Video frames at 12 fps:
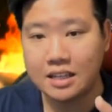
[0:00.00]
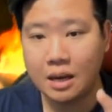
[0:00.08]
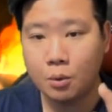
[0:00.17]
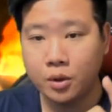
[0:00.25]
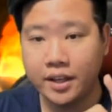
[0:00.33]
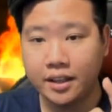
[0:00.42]
I
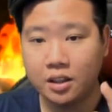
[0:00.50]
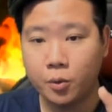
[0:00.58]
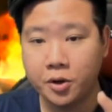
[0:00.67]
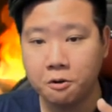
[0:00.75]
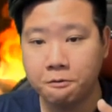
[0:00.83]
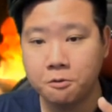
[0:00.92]
will get the
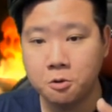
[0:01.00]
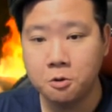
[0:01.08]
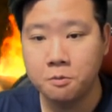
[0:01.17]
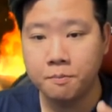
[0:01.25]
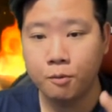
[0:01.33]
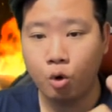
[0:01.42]
Ring of
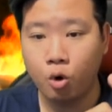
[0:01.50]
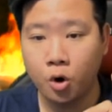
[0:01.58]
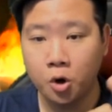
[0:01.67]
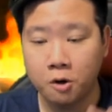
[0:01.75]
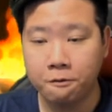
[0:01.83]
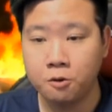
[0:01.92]
Doom or
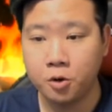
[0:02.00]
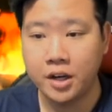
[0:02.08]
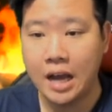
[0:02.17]
Horn of Fury.